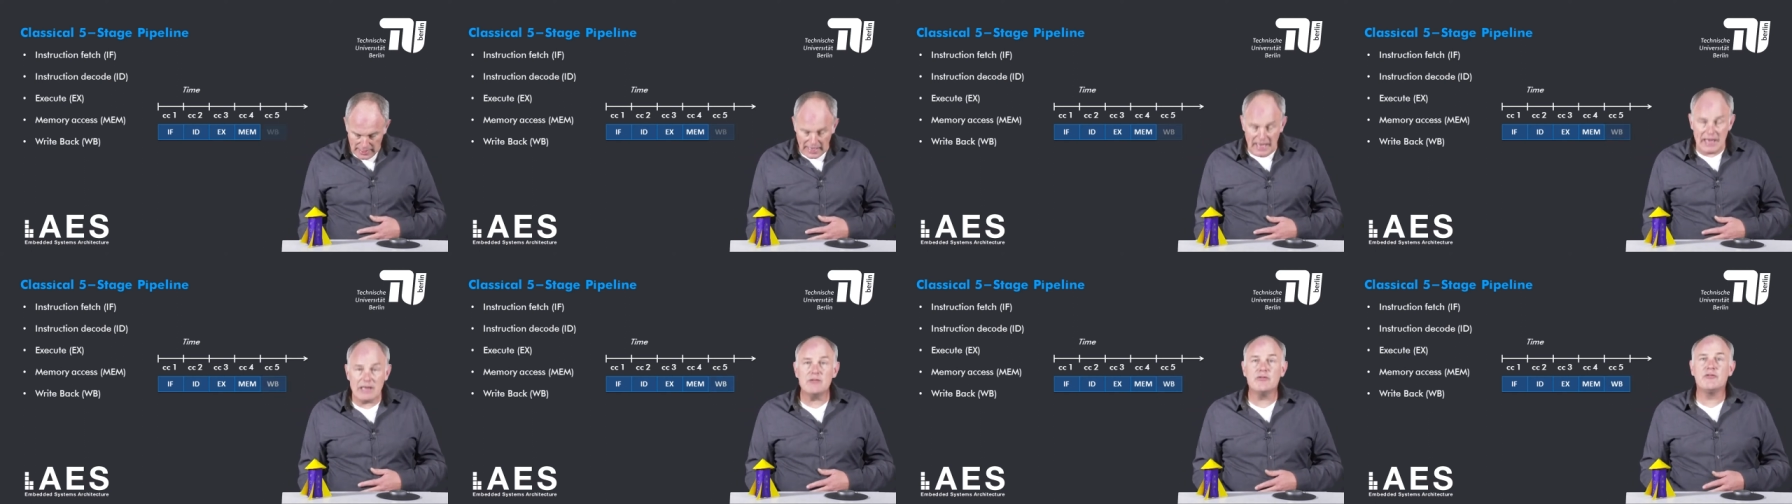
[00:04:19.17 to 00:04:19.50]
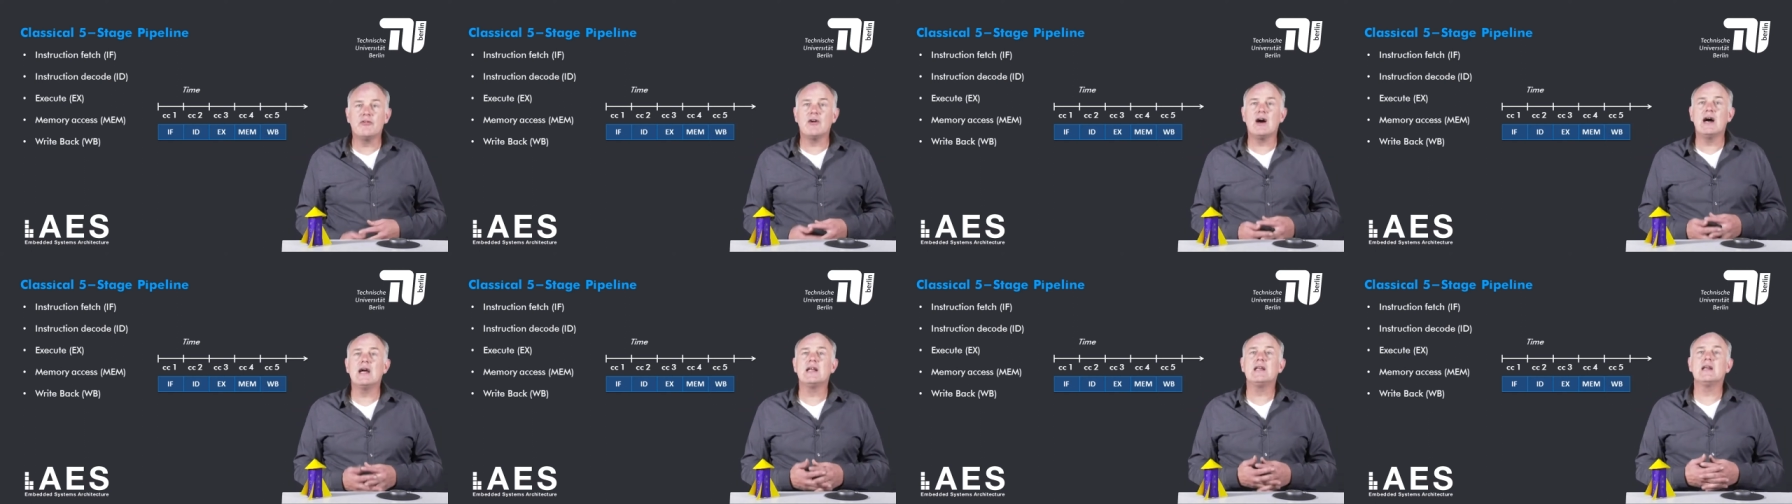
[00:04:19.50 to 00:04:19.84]
And
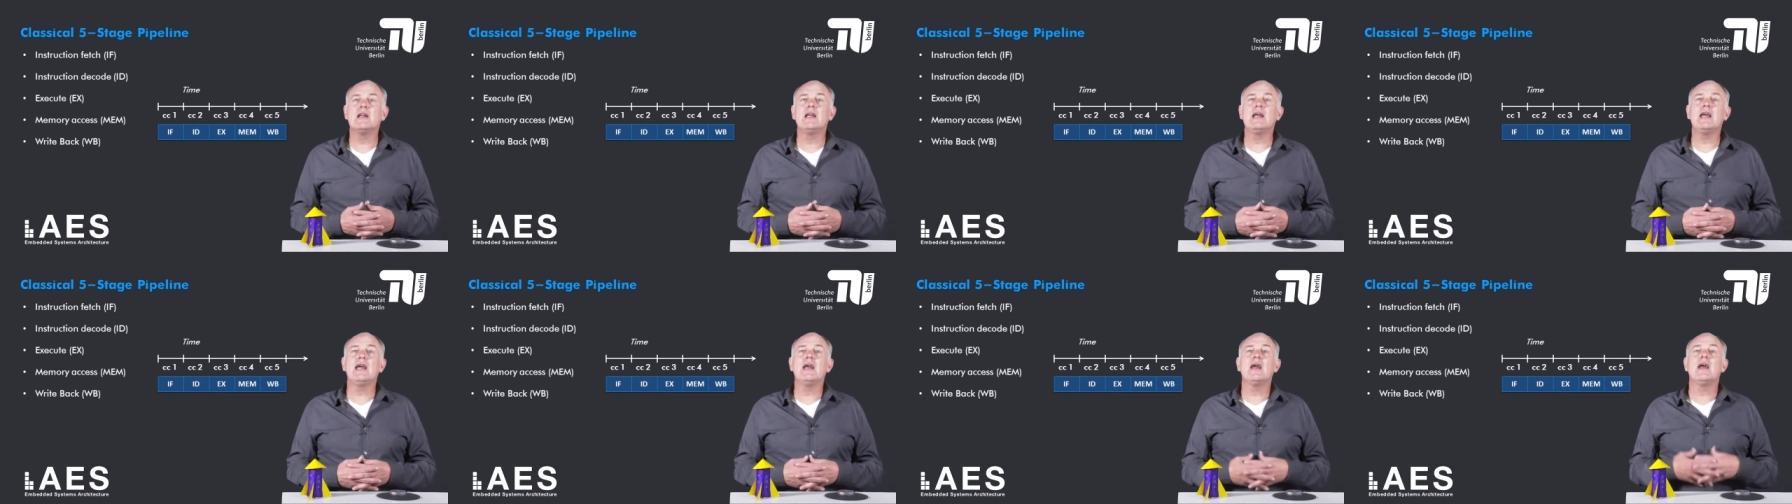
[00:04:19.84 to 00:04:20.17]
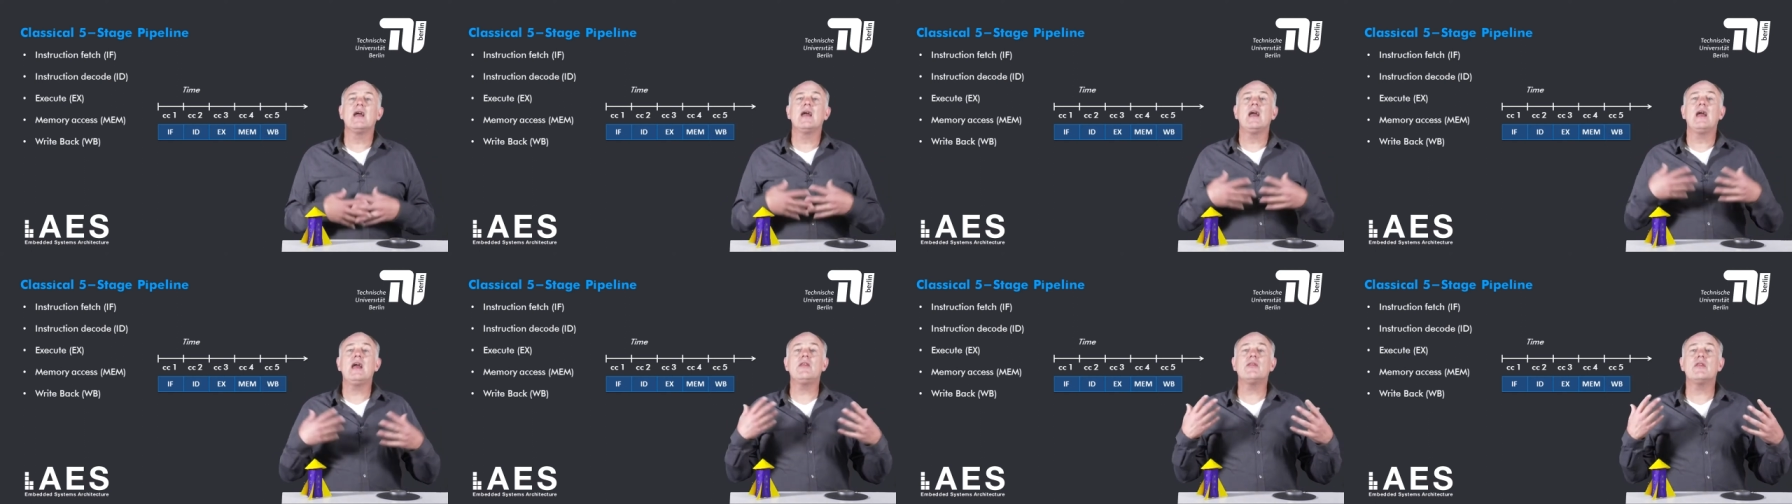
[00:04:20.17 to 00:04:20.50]

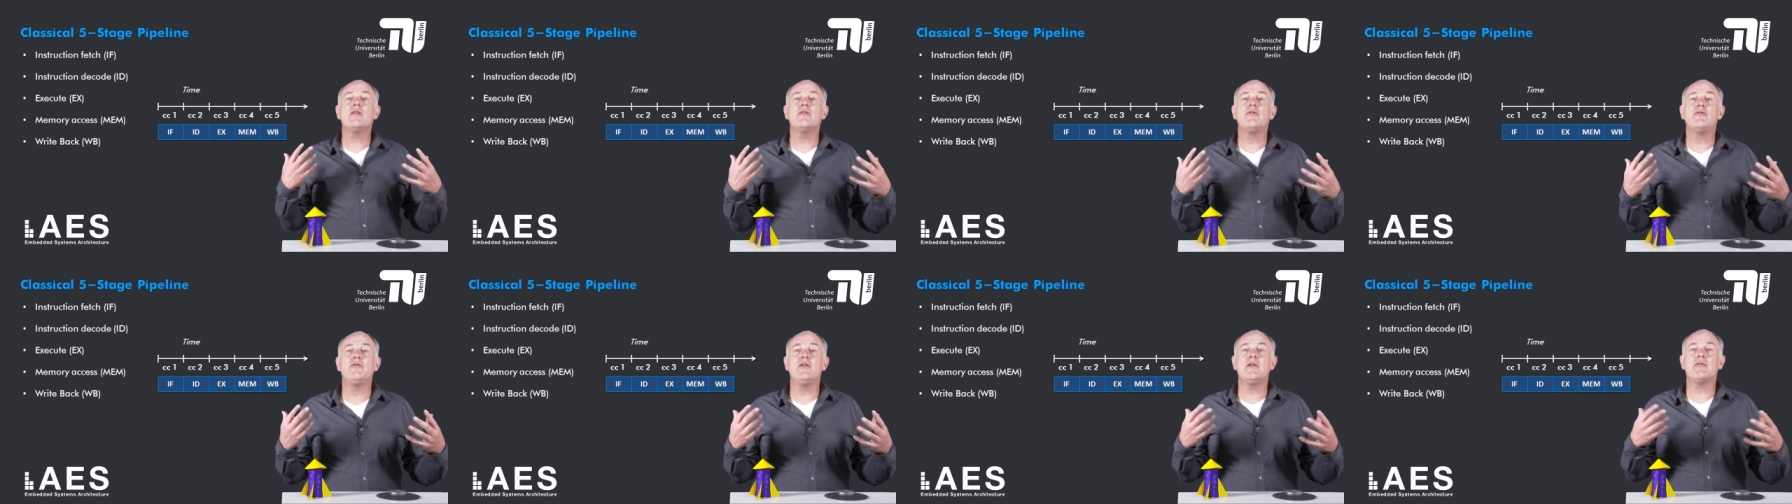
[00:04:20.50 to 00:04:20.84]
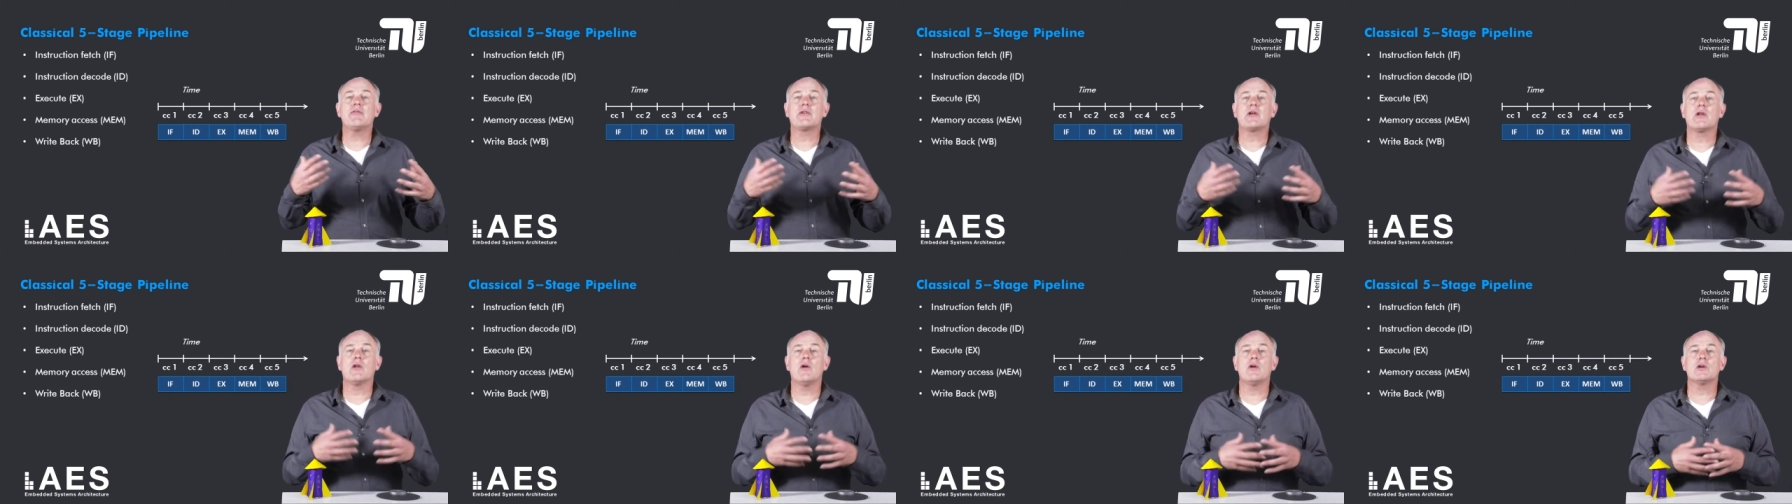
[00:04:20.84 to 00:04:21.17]
finally, in the
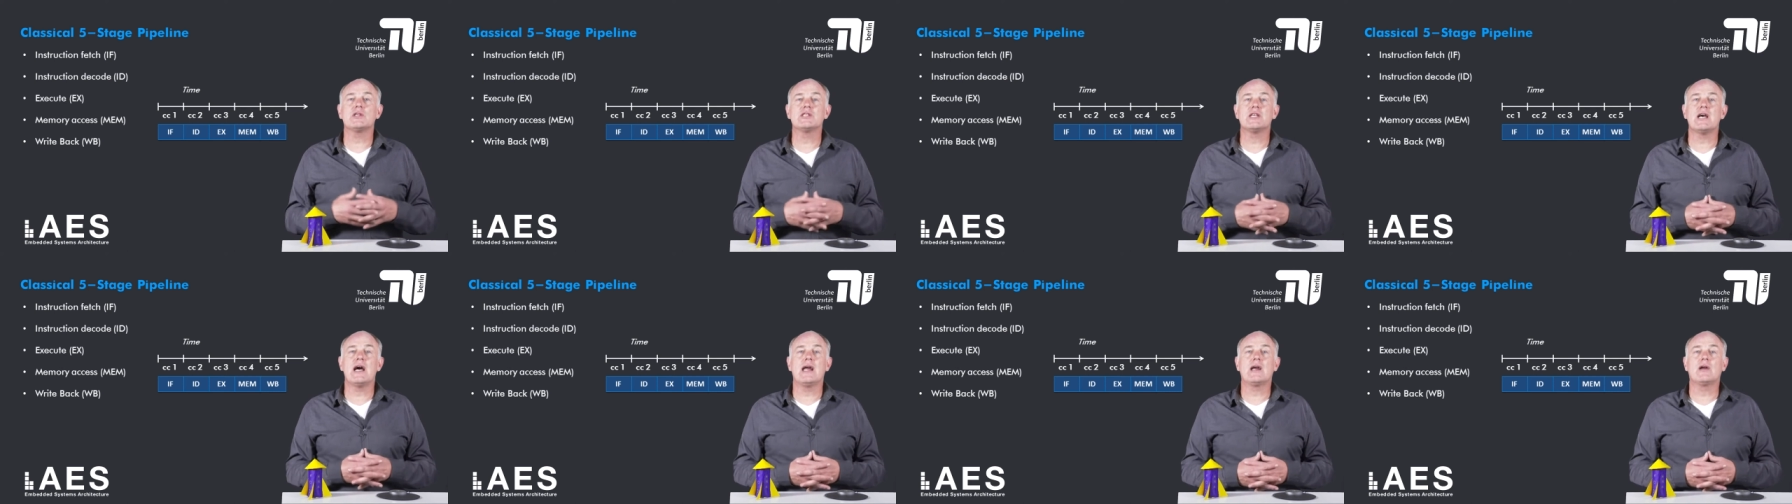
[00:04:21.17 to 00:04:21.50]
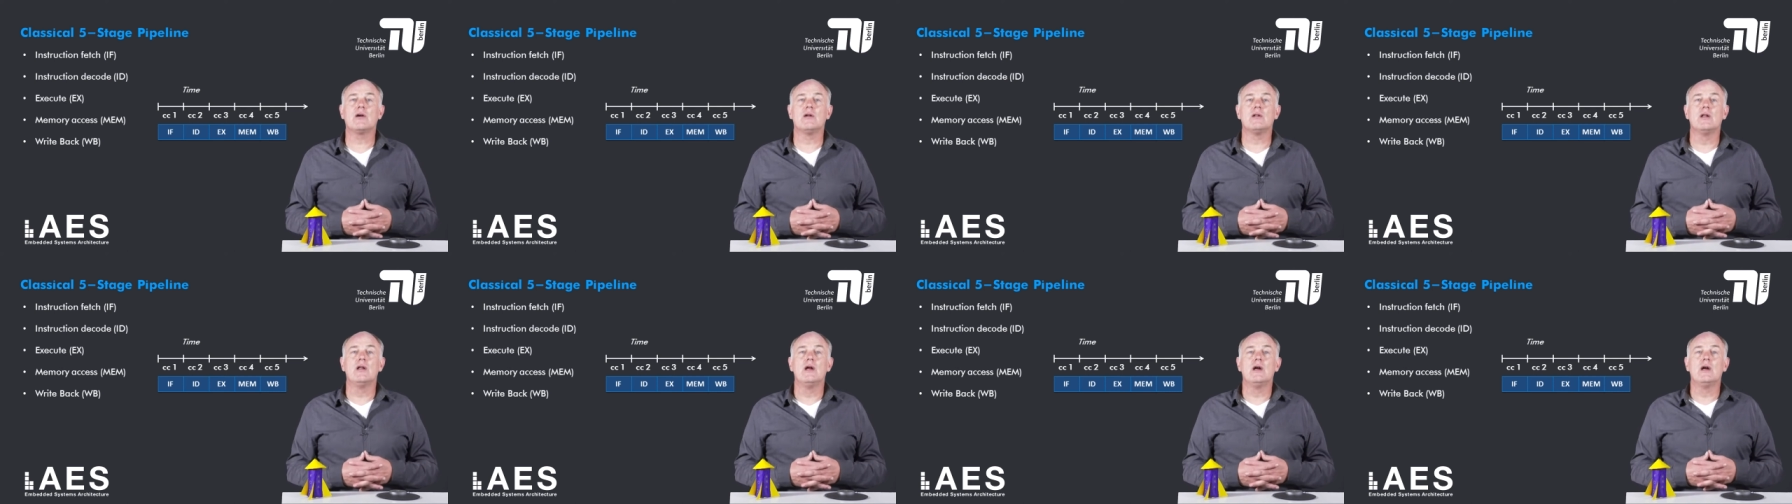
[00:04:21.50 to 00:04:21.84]
fifth clock
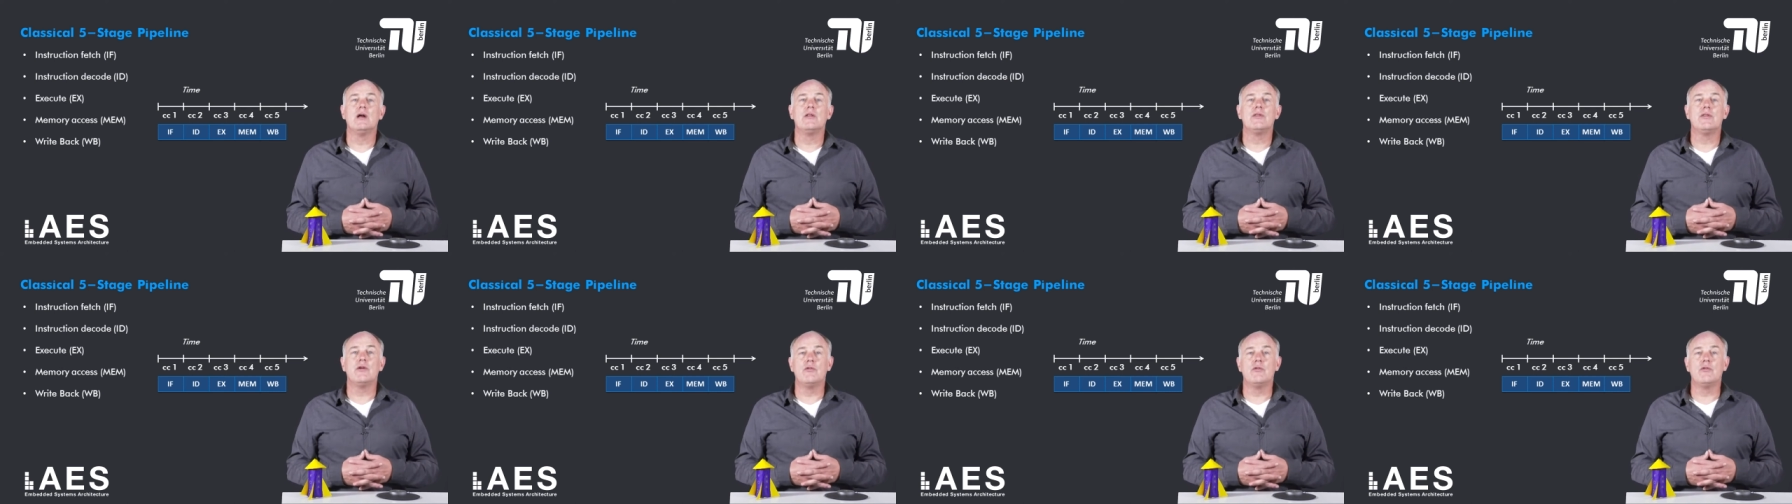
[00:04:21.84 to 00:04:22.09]
cycle,